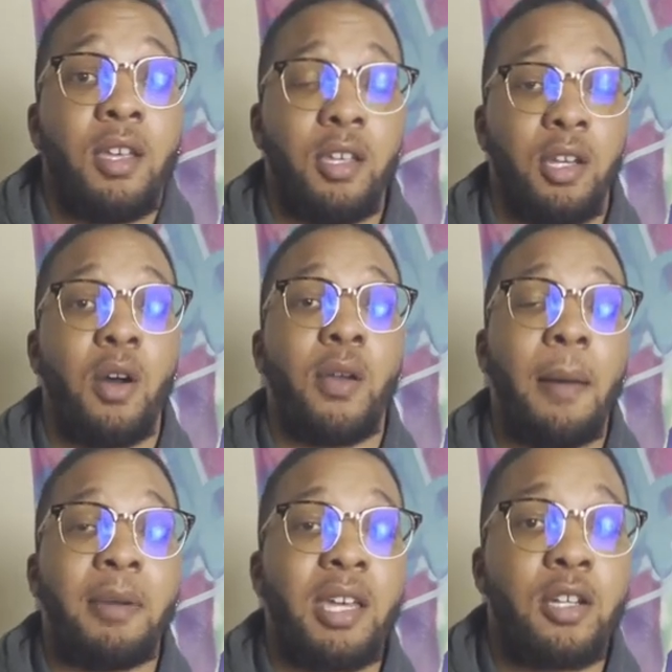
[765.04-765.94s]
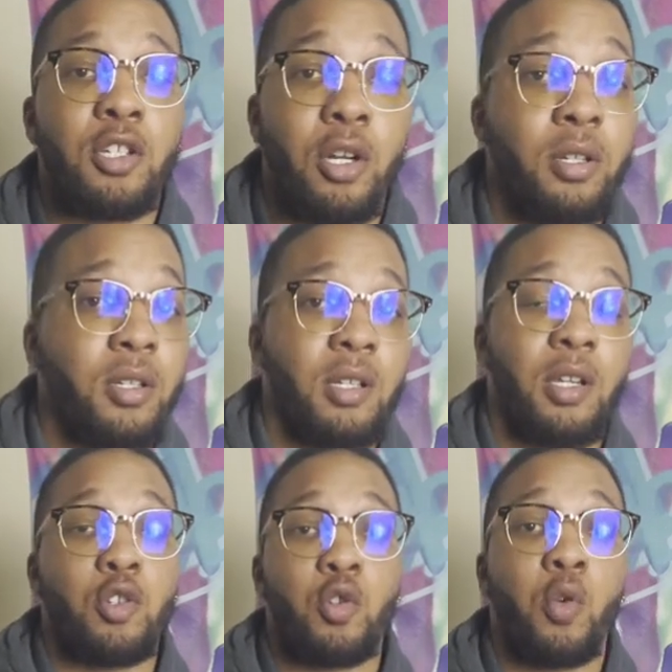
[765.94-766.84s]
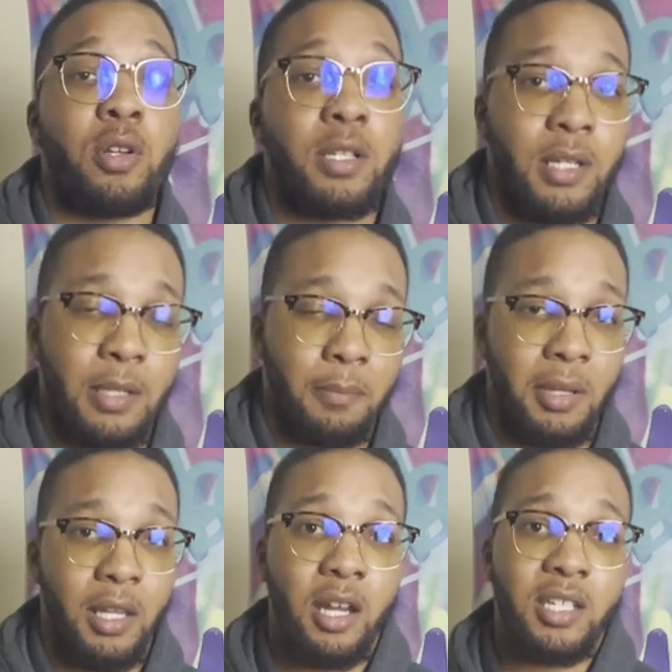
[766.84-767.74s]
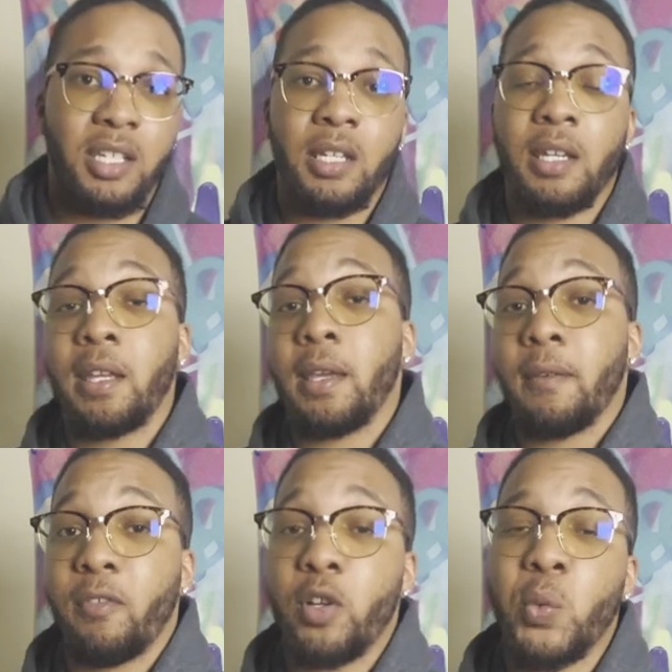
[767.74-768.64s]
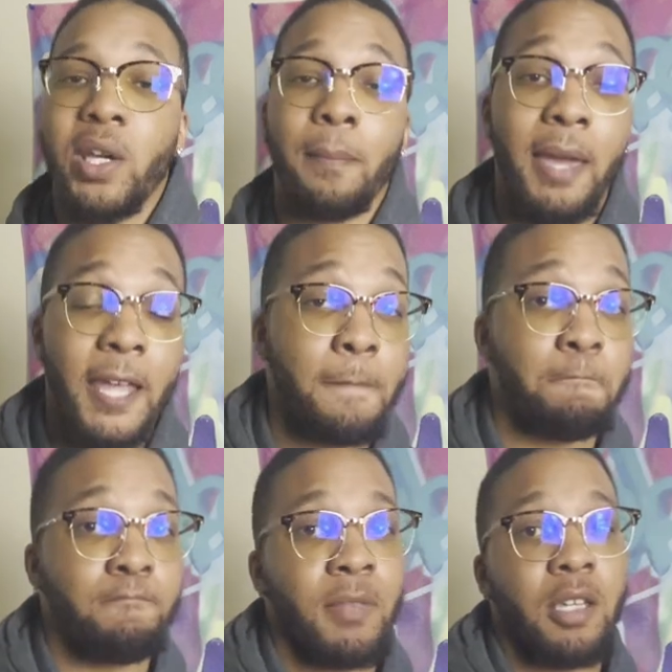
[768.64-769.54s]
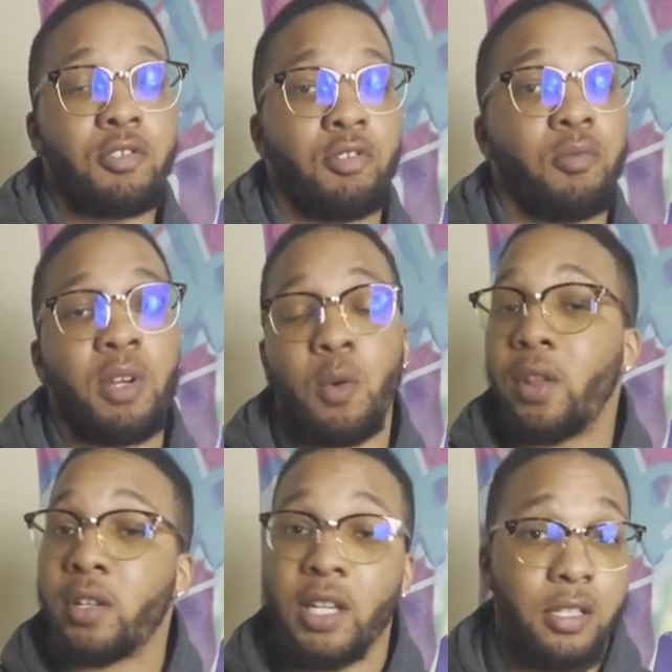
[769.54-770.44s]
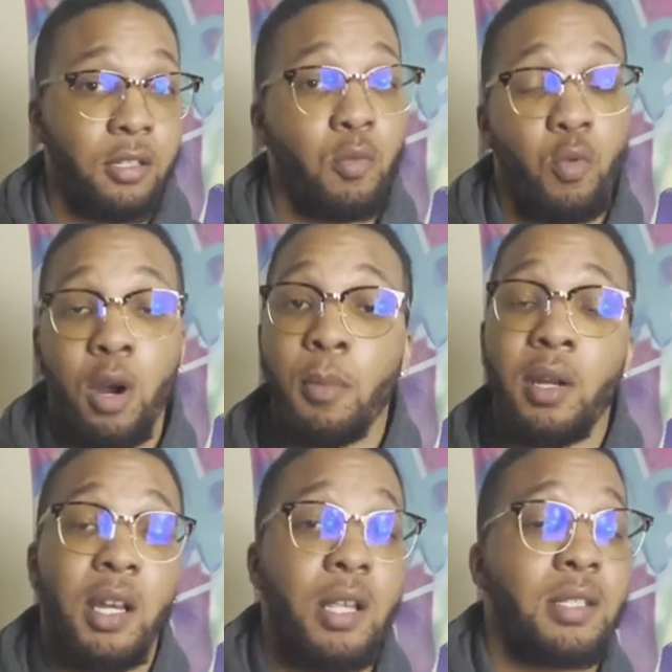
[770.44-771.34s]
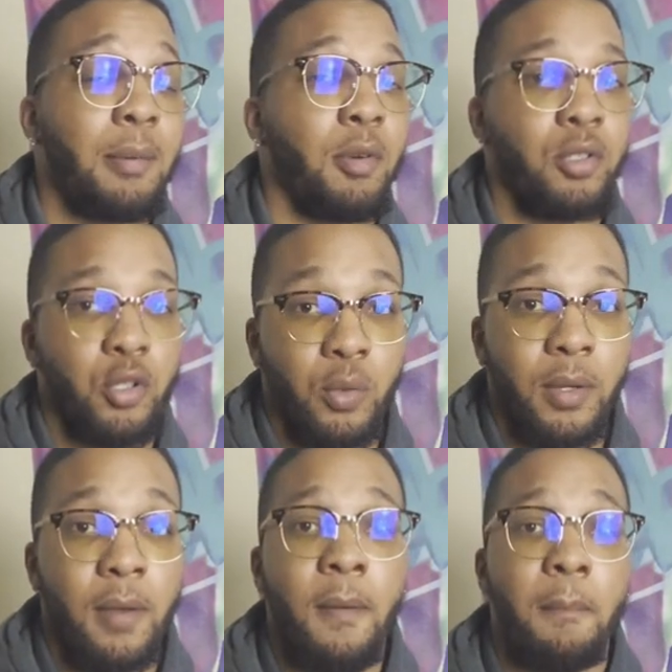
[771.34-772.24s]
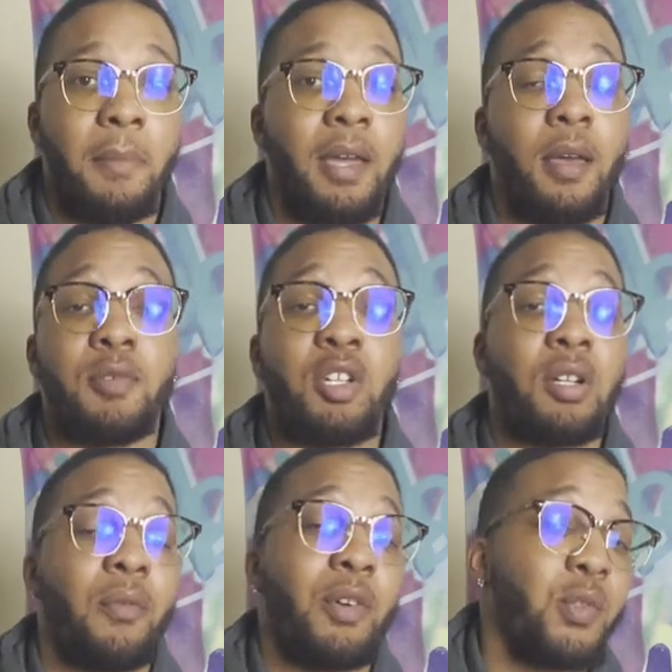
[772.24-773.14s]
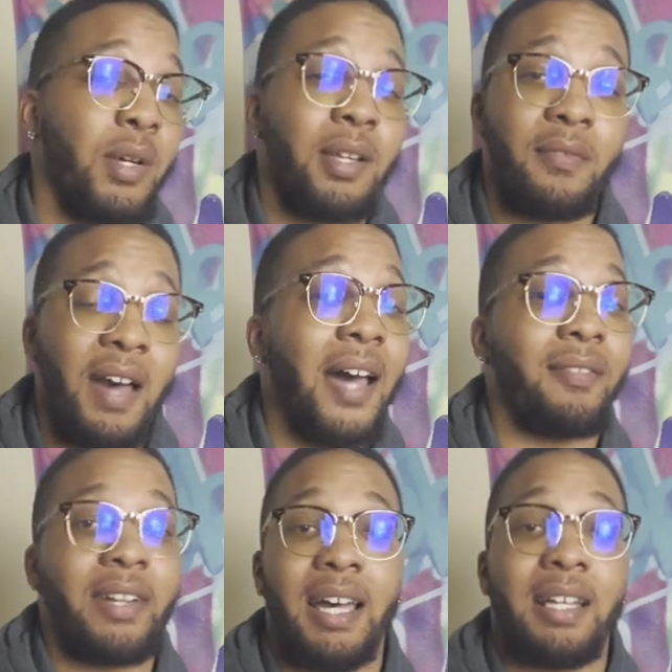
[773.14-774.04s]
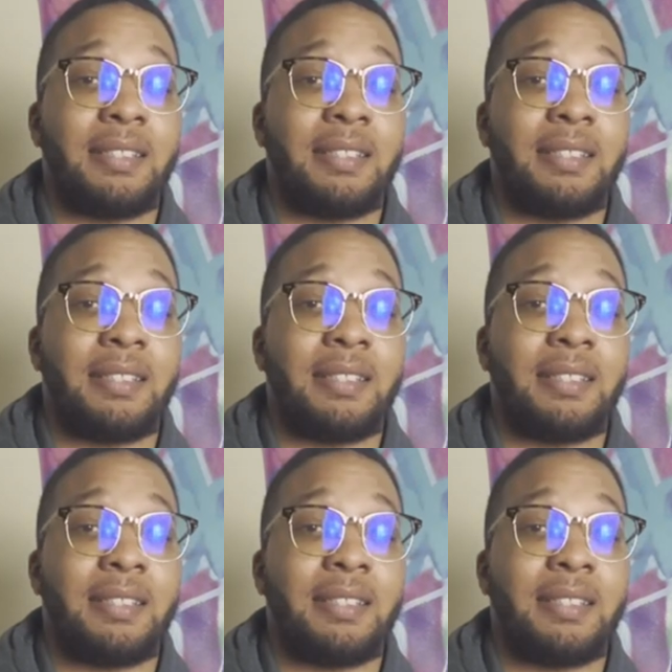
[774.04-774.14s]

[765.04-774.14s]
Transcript: You know, I'm getting shirts and shorts because I'm gonna be launching first week of May. So when the weather gets a little warmer, that's how I'm gonna do it. But I'm starting off with 25 guys.